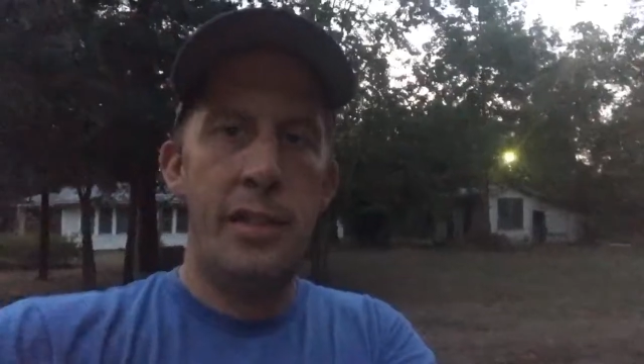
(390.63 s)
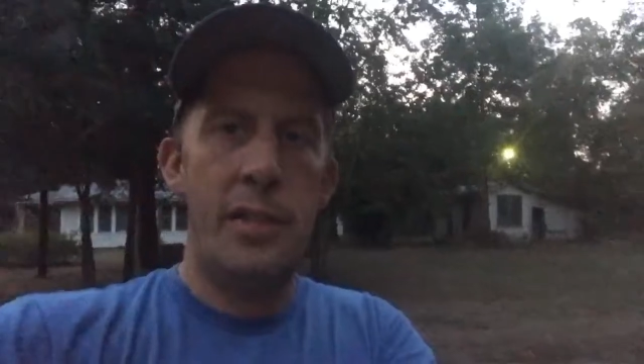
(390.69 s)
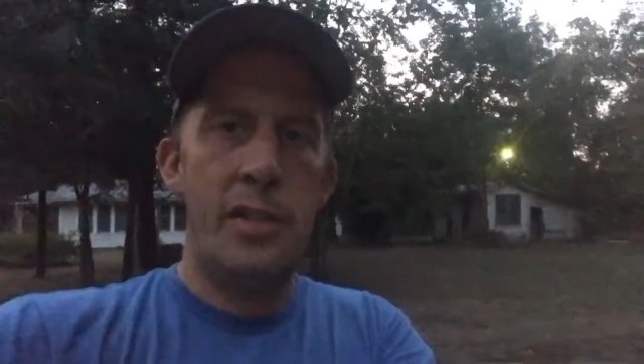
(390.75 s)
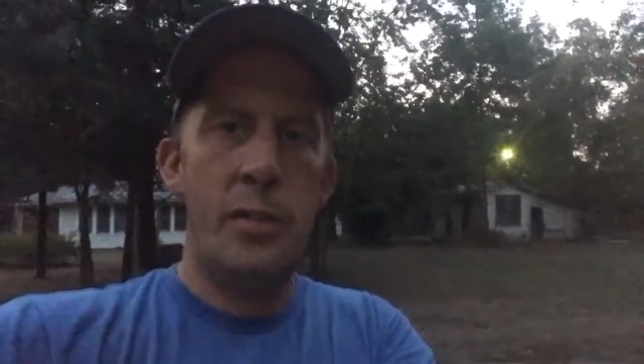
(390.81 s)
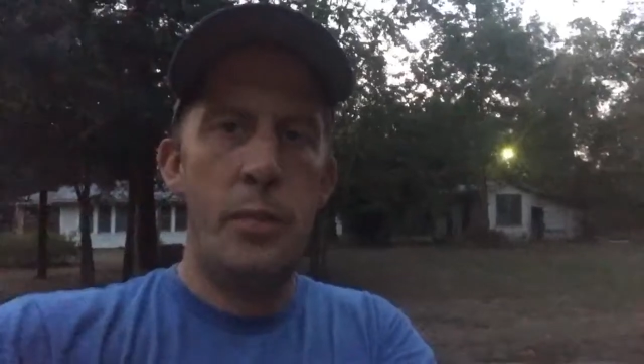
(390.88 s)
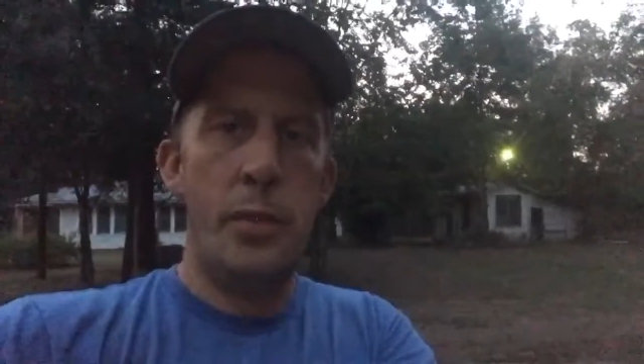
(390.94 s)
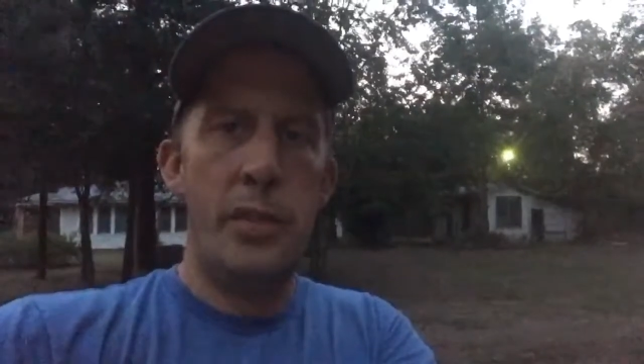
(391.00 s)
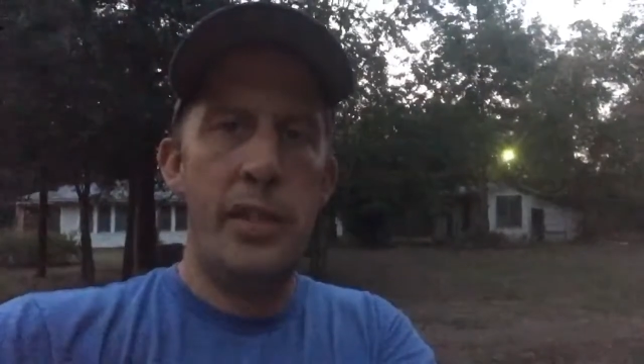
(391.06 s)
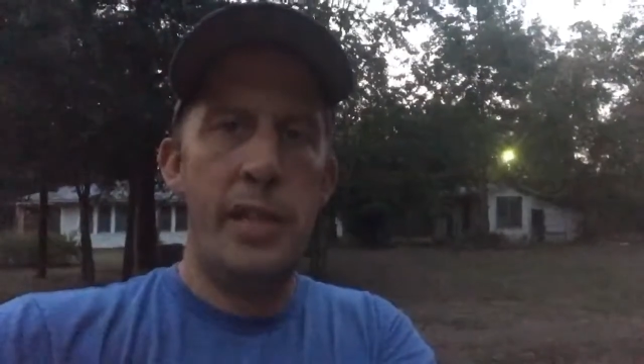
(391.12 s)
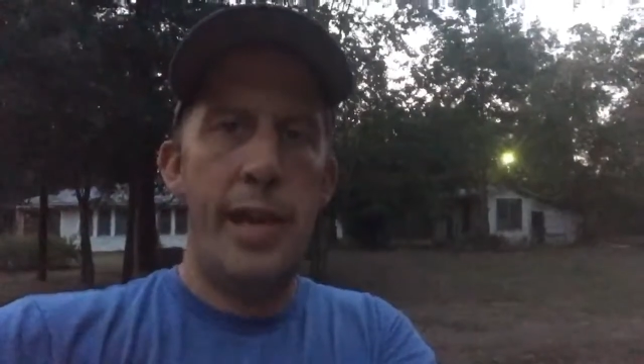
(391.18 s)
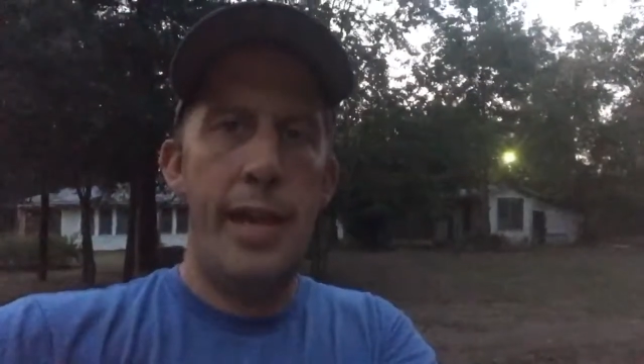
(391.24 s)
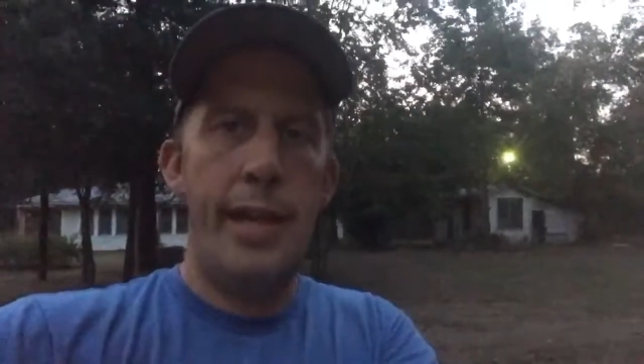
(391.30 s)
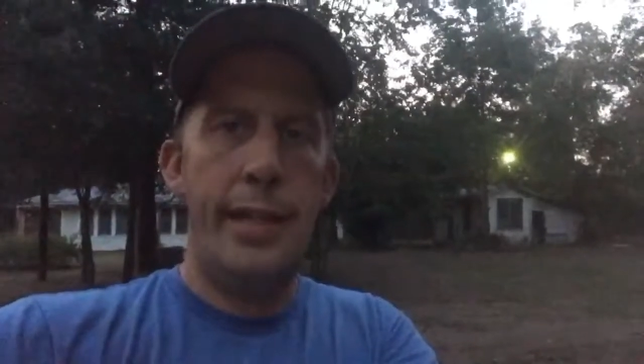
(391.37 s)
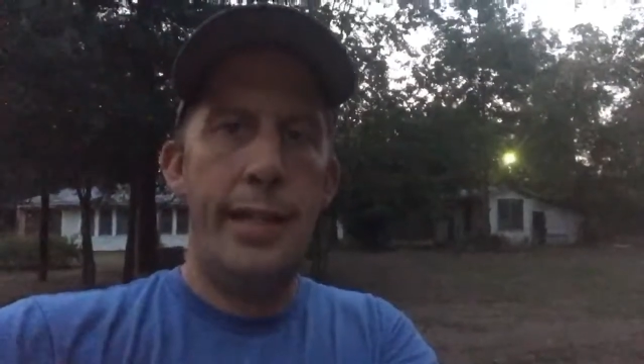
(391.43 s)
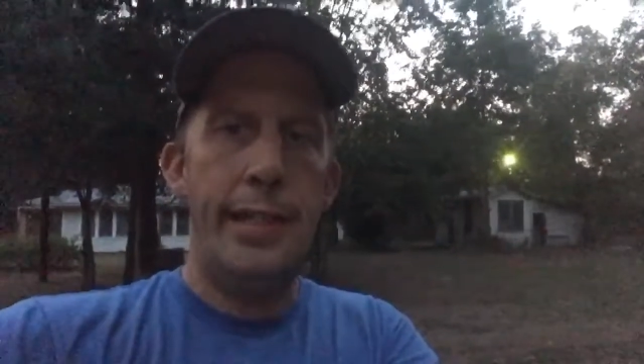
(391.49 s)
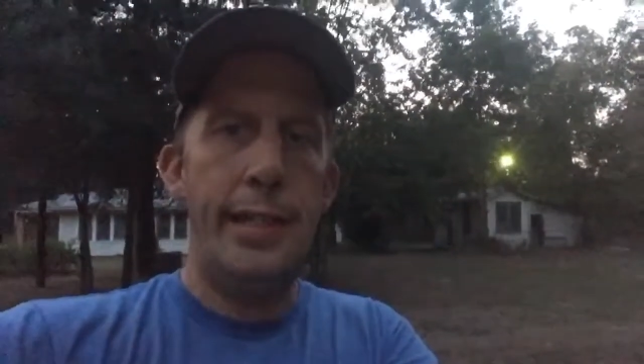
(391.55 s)
There's Miss
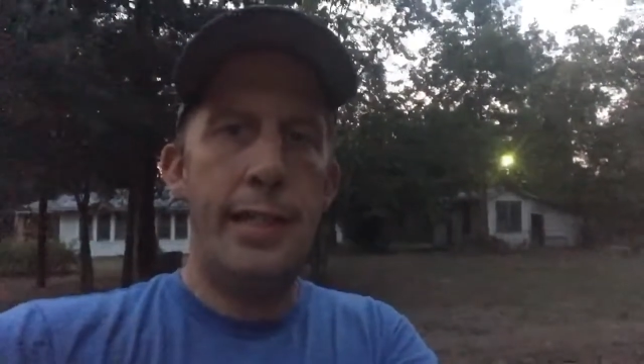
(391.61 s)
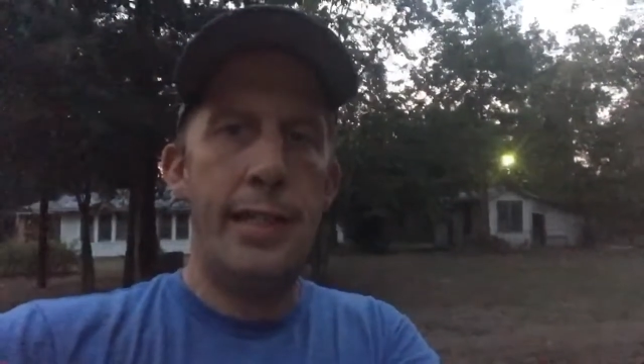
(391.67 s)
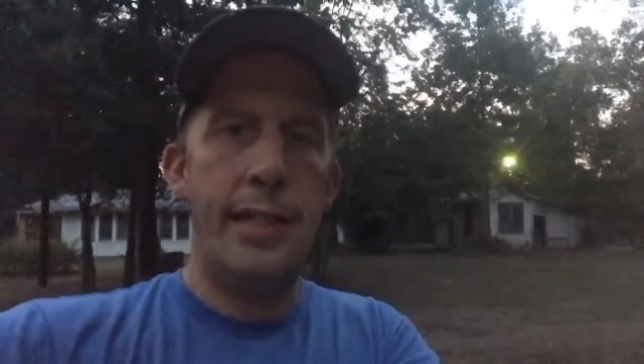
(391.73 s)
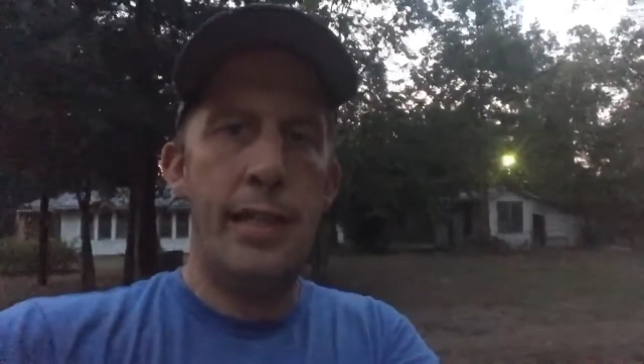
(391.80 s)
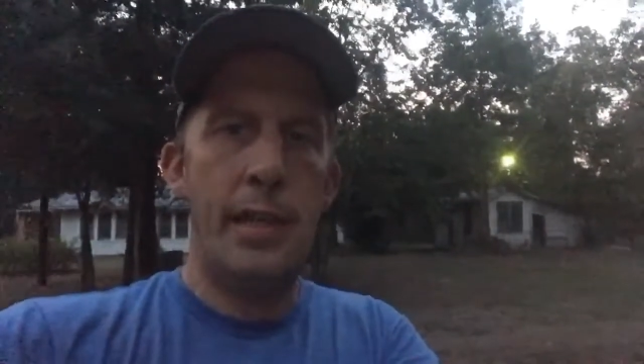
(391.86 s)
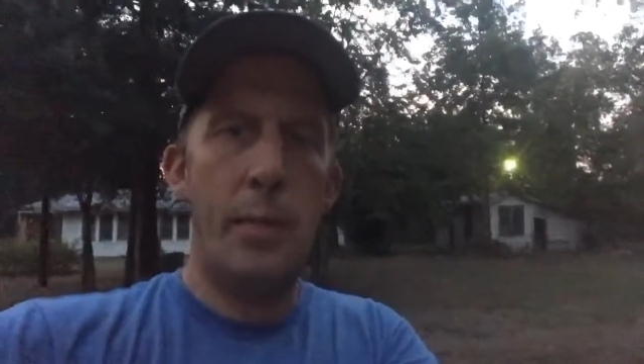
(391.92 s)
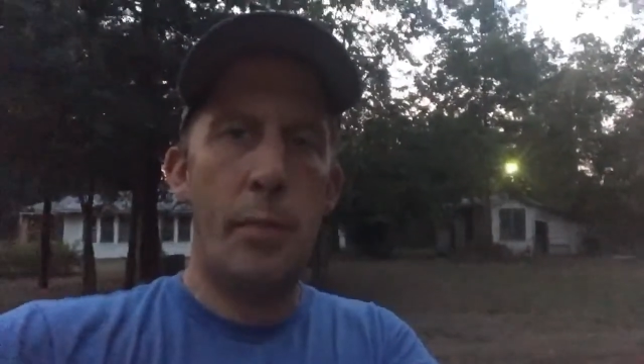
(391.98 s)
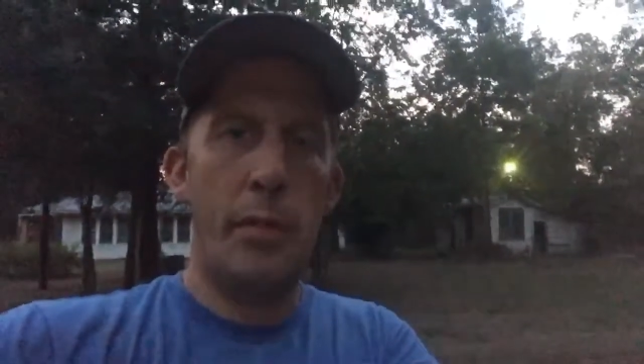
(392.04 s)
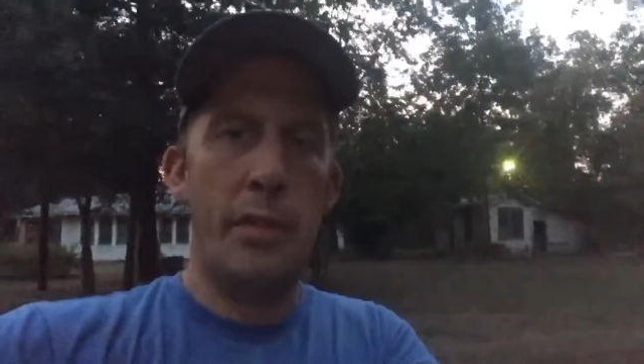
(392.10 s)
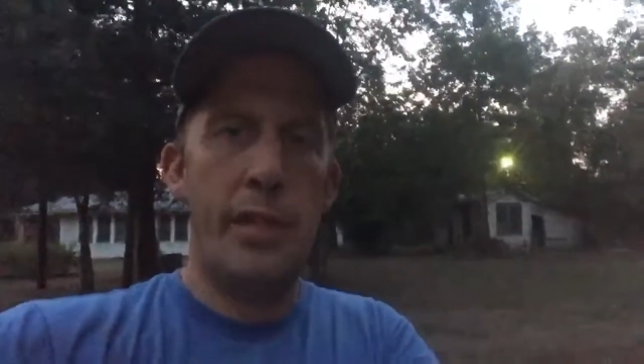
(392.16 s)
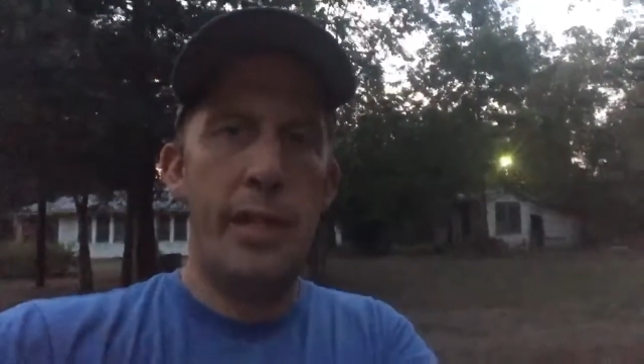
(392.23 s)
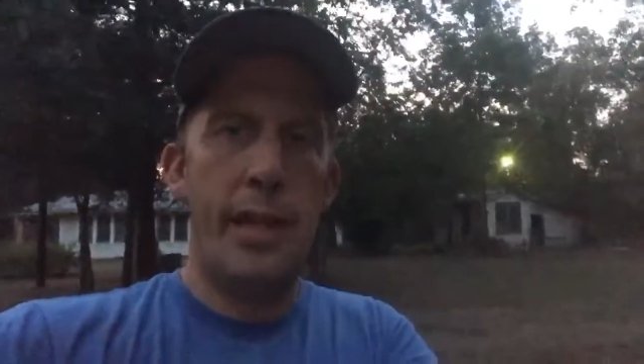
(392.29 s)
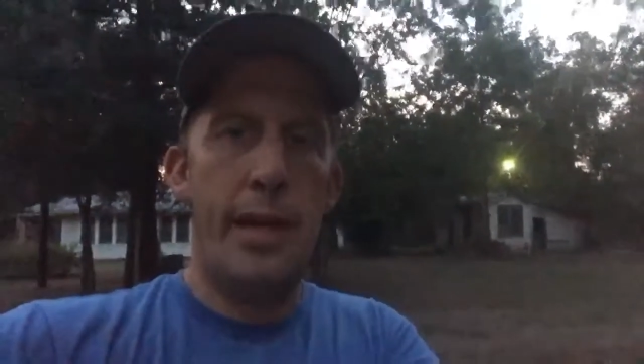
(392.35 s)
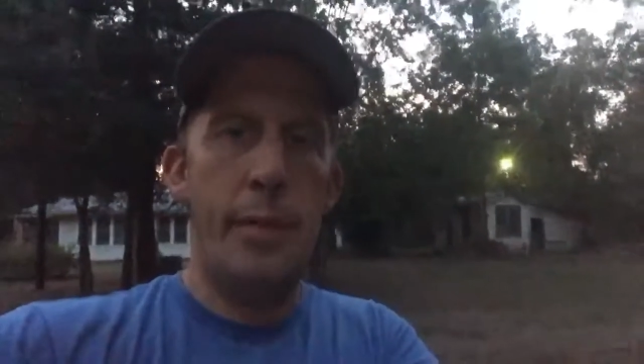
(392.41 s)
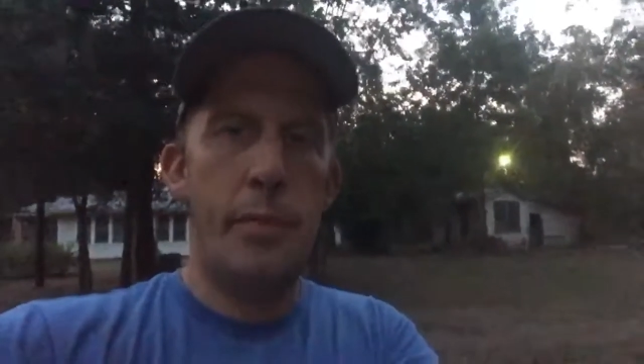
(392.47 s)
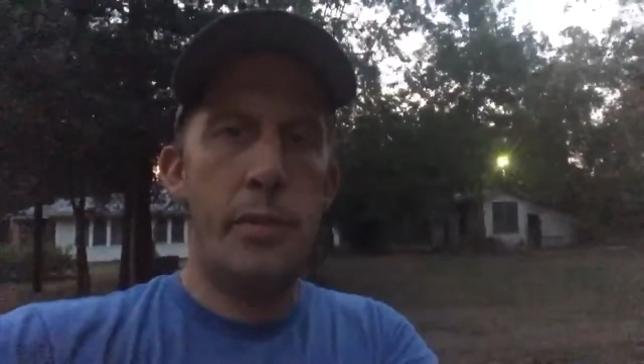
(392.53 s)
Aggie a couple of
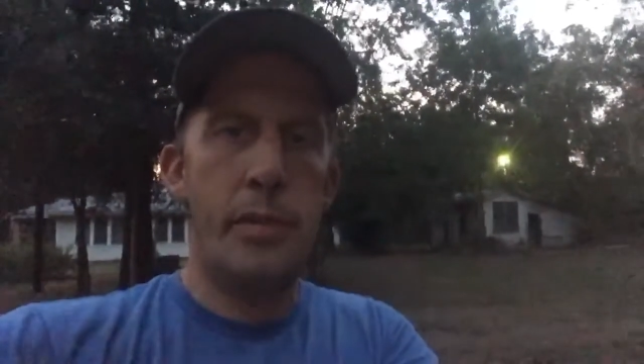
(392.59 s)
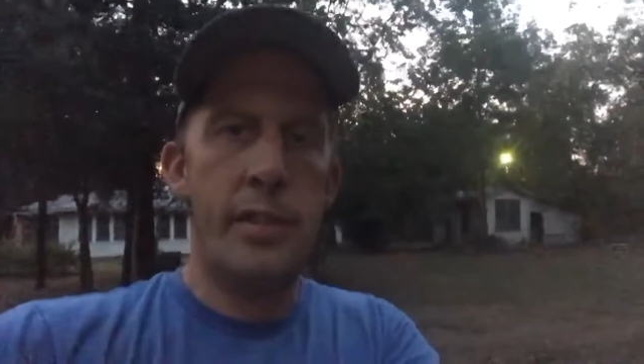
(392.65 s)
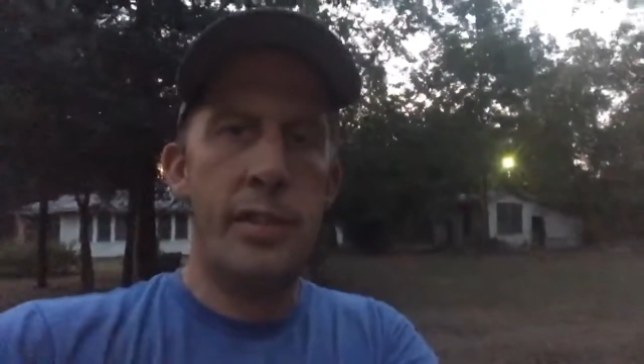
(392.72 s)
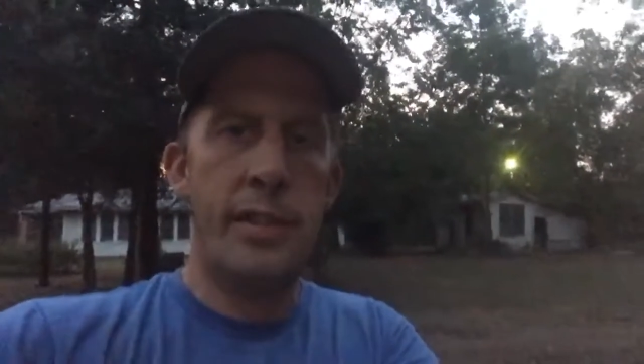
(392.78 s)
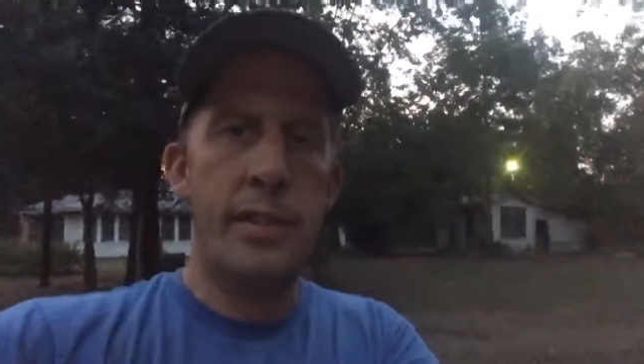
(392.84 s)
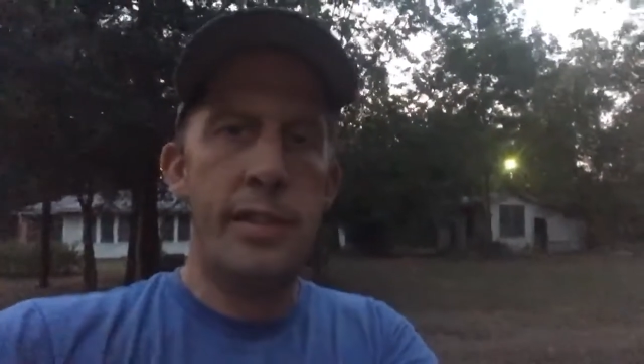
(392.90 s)
times.